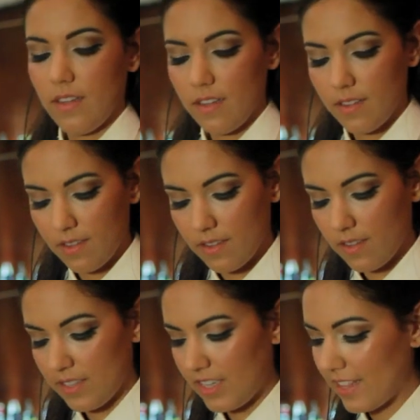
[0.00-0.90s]

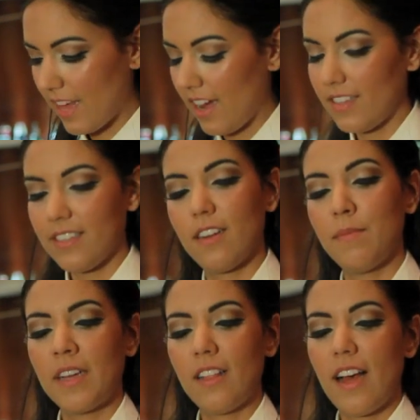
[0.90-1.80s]
And take the ice out
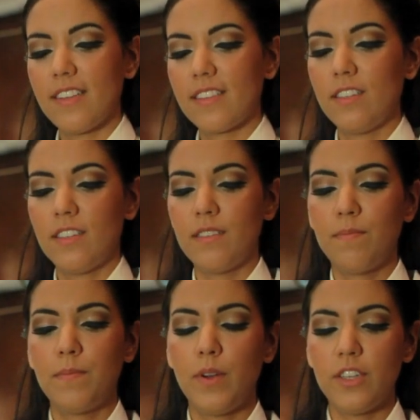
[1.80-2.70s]
of my glass and
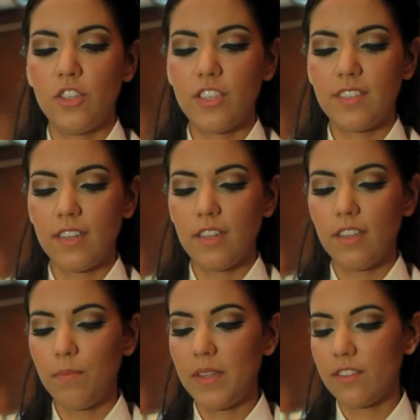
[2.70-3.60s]
put just a
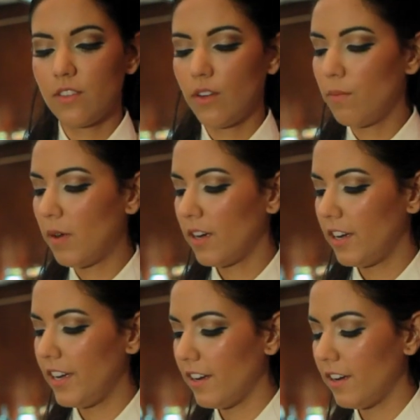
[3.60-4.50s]
little bit of soda
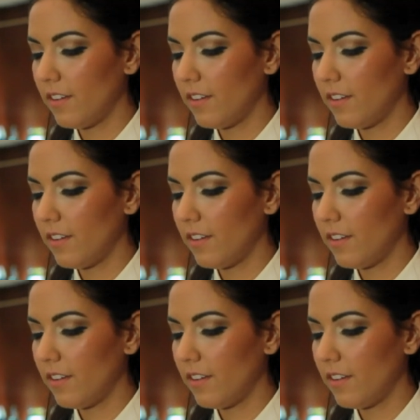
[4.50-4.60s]
water here,